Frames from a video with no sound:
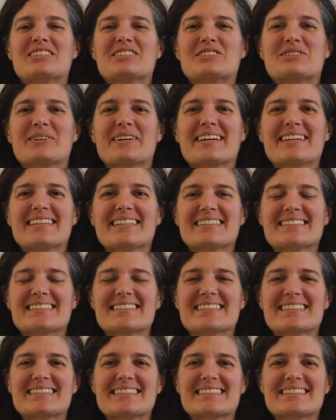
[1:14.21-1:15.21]

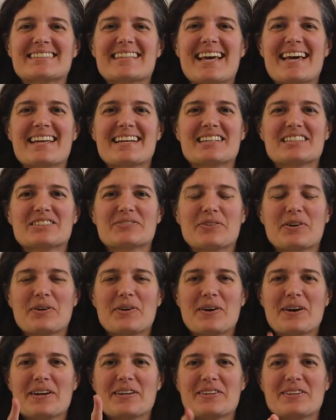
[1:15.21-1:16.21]
26 letters
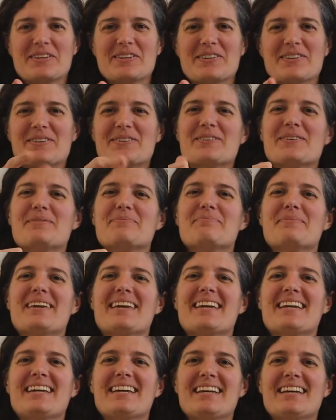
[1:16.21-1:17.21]
for you and
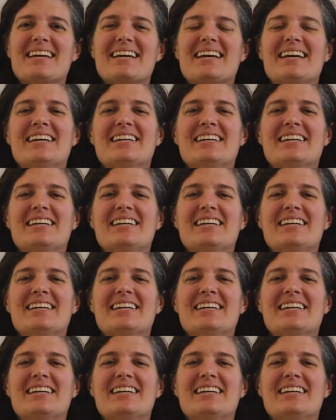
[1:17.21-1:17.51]
me.